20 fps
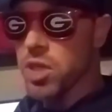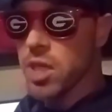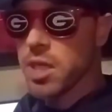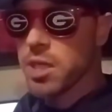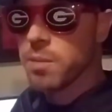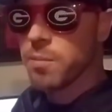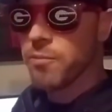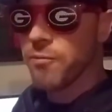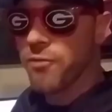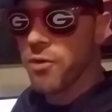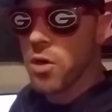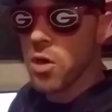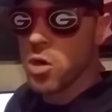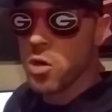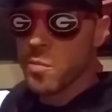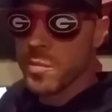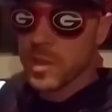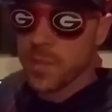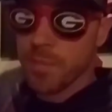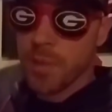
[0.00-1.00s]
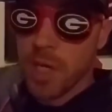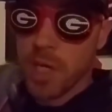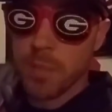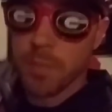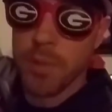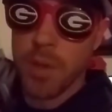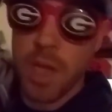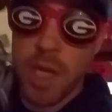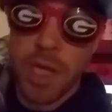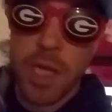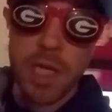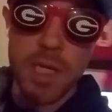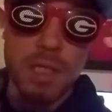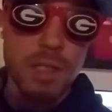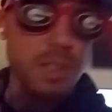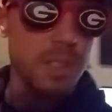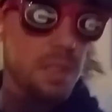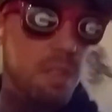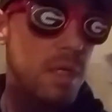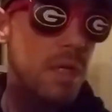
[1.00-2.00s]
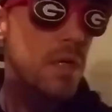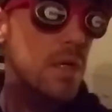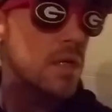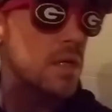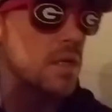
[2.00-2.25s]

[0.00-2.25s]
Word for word: Jake Fromm's big plays